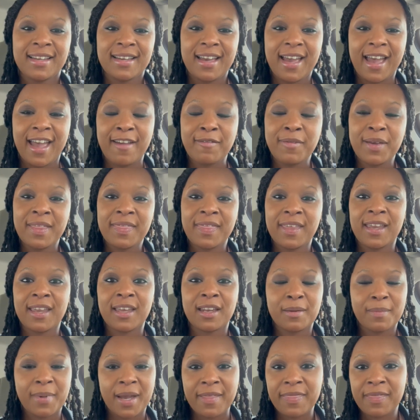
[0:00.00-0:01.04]
I've been
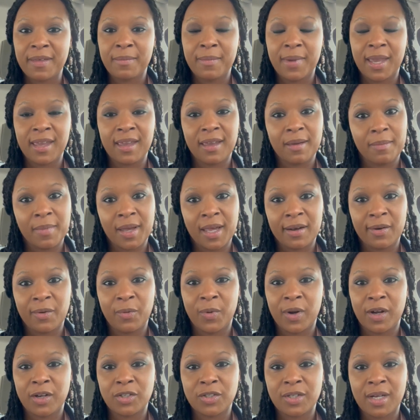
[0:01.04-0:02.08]
thinking about the Make It Matter
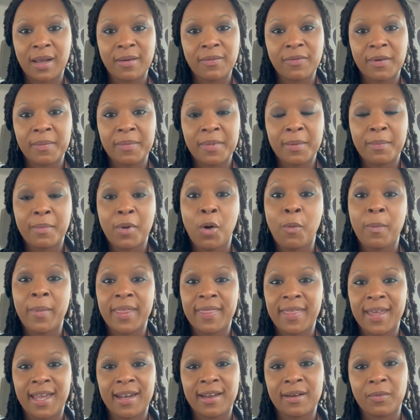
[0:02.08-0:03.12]
workshop from the
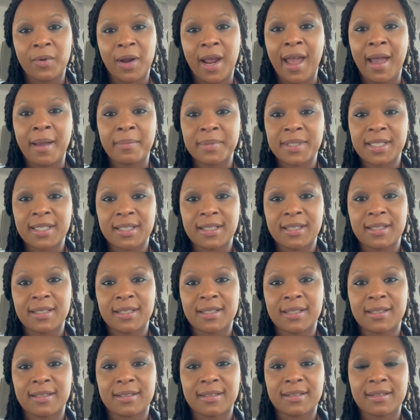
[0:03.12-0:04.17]
moment that it wrapped.
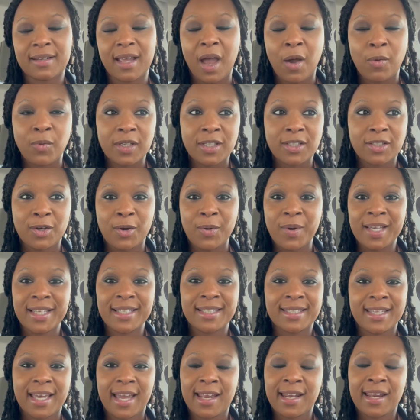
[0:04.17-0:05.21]
I was so
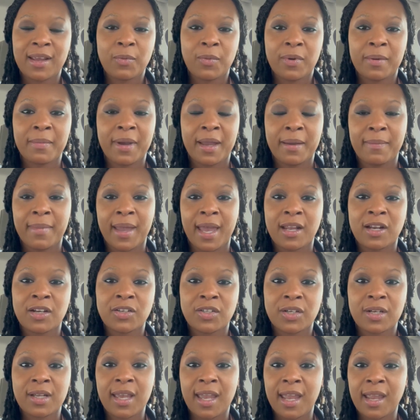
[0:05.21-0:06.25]
excited when my
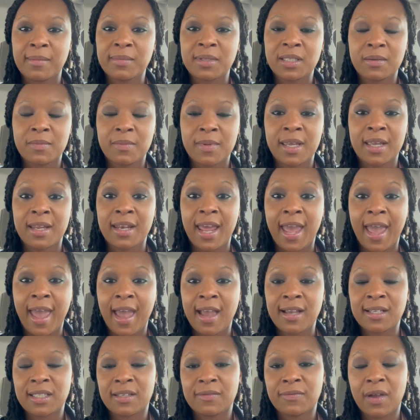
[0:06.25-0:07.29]
manager came to me and
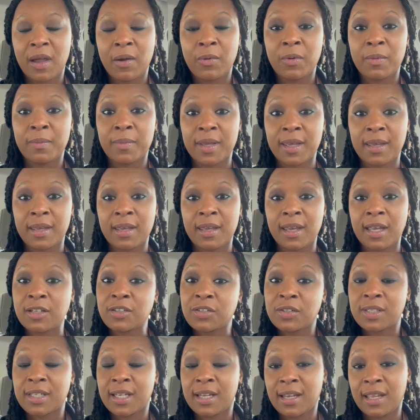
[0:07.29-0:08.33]
asked if I would be
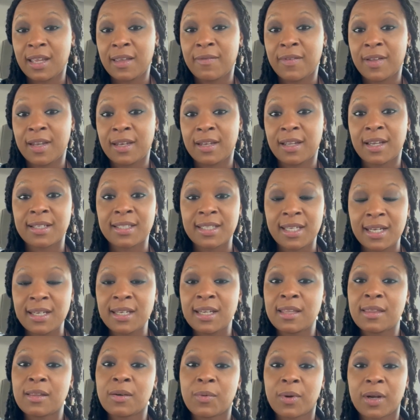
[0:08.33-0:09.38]
interested even
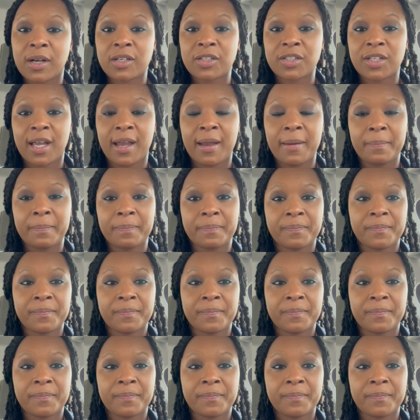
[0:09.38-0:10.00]
attending the workshop.